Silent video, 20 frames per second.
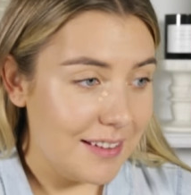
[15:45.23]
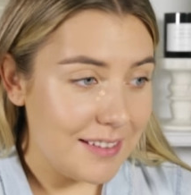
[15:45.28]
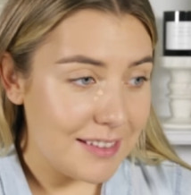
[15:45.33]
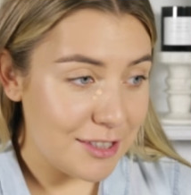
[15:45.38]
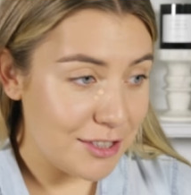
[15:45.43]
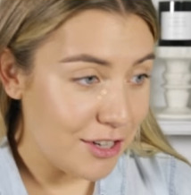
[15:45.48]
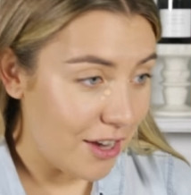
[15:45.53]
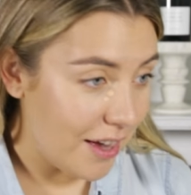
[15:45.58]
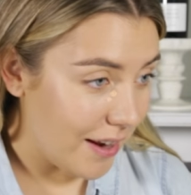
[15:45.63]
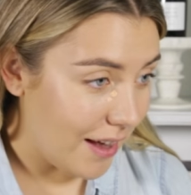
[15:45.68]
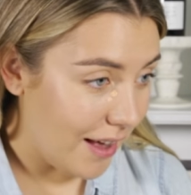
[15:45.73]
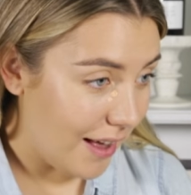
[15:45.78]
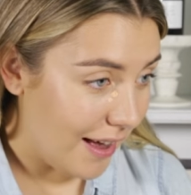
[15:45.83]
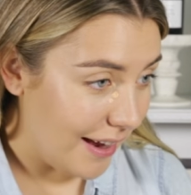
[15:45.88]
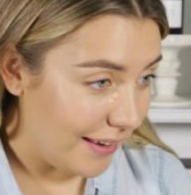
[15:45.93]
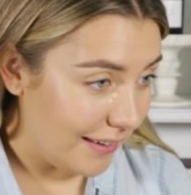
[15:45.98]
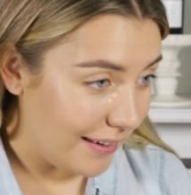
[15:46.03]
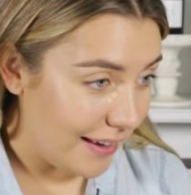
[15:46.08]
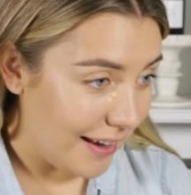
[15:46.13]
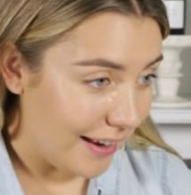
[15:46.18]
This is not a
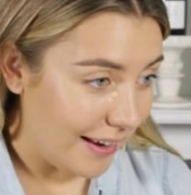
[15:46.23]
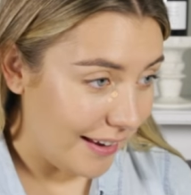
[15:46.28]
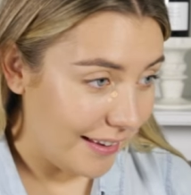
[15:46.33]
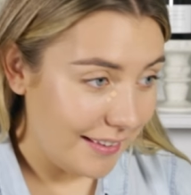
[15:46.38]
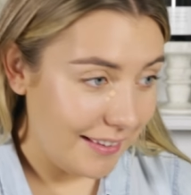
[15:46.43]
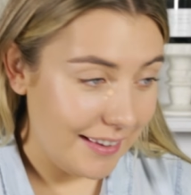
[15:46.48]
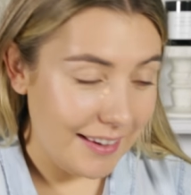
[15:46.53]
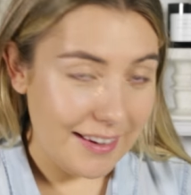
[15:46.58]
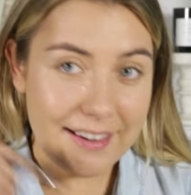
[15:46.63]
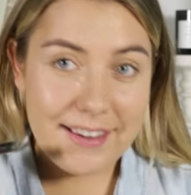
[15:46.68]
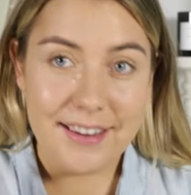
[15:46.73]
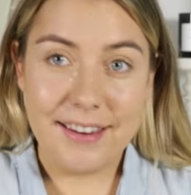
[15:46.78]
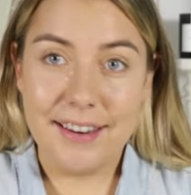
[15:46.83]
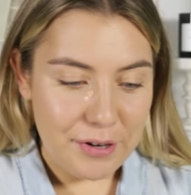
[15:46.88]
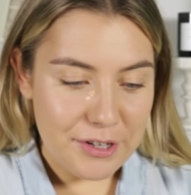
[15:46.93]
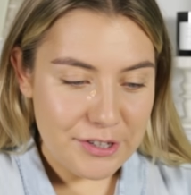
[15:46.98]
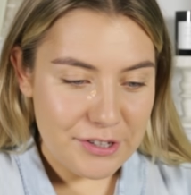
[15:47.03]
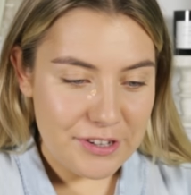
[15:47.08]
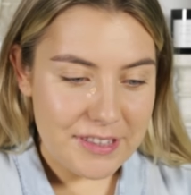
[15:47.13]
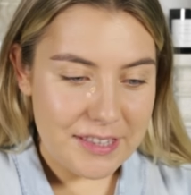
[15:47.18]
highlight. Like, I'm
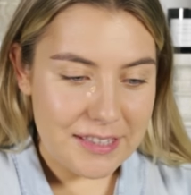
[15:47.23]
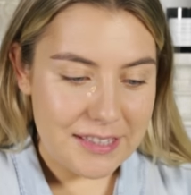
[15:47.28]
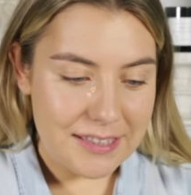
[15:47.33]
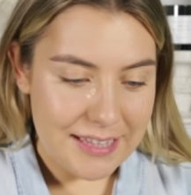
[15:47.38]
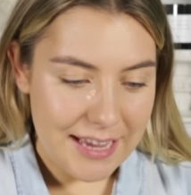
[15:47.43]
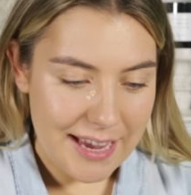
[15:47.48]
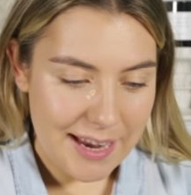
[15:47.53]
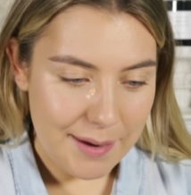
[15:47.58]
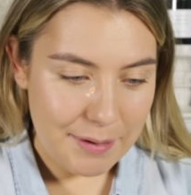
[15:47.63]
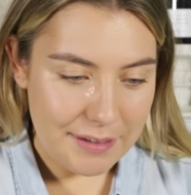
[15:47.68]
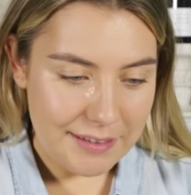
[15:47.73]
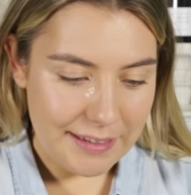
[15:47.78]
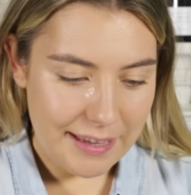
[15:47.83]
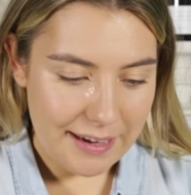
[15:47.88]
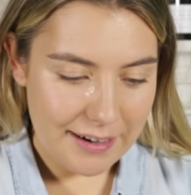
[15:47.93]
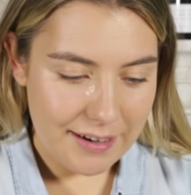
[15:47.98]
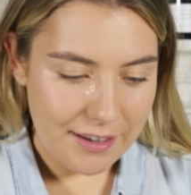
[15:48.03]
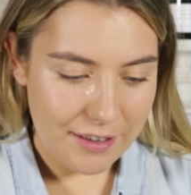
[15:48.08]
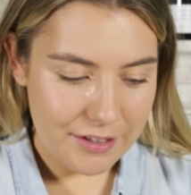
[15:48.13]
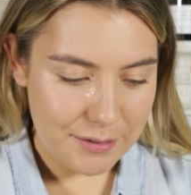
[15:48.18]
pretty sure it's the same
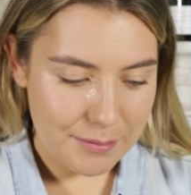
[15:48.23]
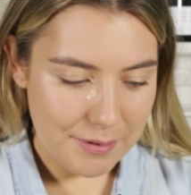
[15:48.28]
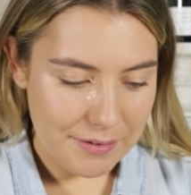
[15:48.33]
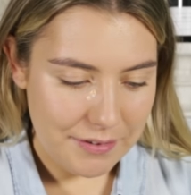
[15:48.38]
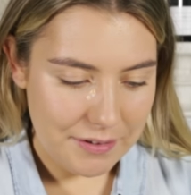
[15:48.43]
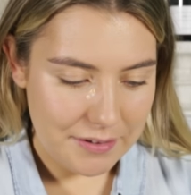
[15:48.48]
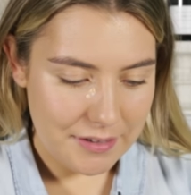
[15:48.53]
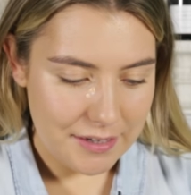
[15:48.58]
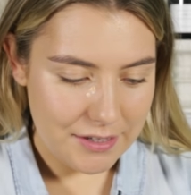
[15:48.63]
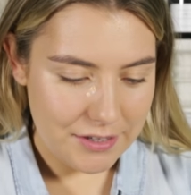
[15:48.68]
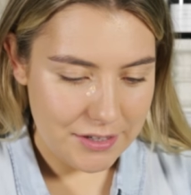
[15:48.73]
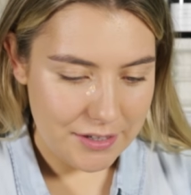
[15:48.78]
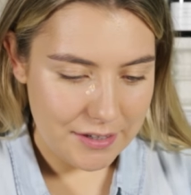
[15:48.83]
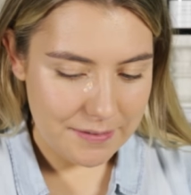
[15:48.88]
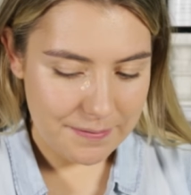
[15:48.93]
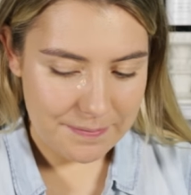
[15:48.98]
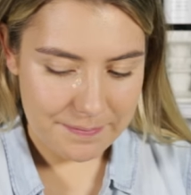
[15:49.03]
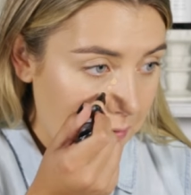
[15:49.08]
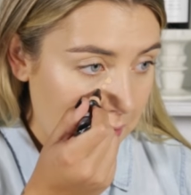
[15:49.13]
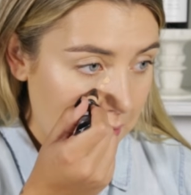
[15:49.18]
exact color as my
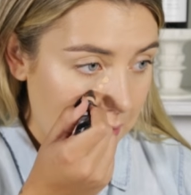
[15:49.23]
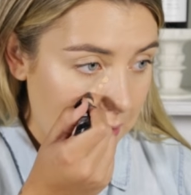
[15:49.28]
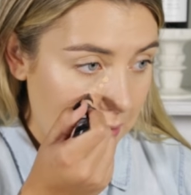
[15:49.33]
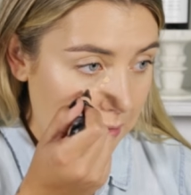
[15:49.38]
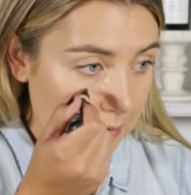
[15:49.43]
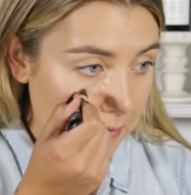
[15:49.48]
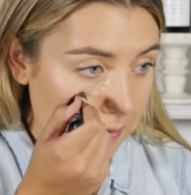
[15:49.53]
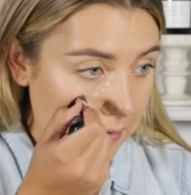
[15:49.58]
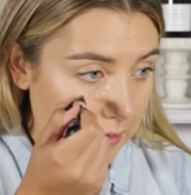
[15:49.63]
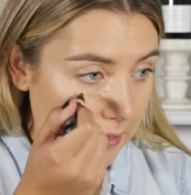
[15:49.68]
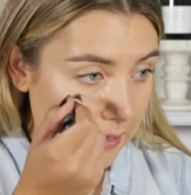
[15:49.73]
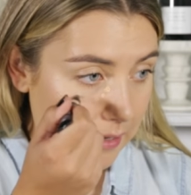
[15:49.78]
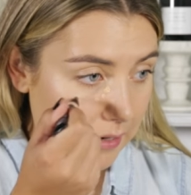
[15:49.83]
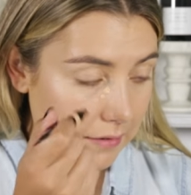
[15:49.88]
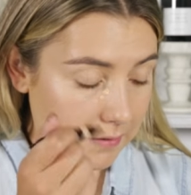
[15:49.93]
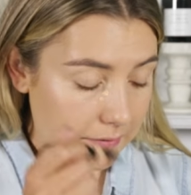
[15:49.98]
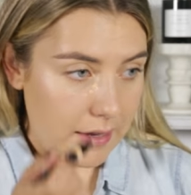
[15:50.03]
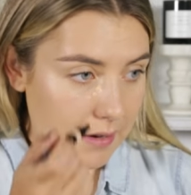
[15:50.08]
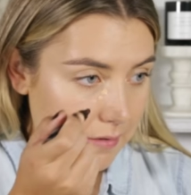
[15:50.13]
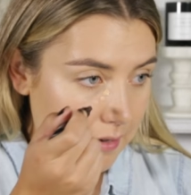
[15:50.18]
foundation. We're gonna go light.
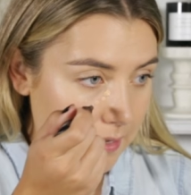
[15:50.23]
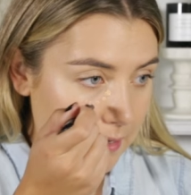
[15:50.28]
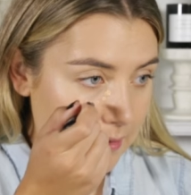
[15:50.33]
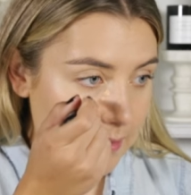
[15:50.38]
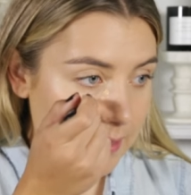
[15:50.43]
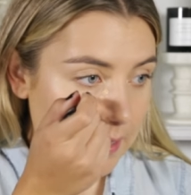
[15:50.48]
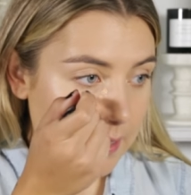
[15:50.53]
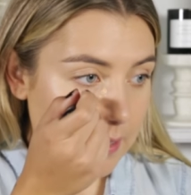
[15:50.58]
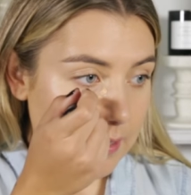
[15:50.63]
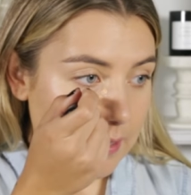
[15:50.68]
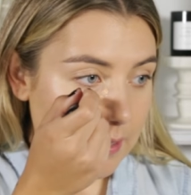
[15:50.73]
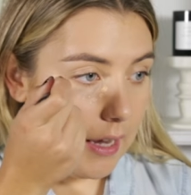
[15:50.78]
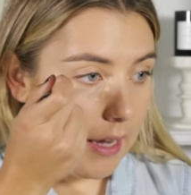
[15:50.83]
How do I use this?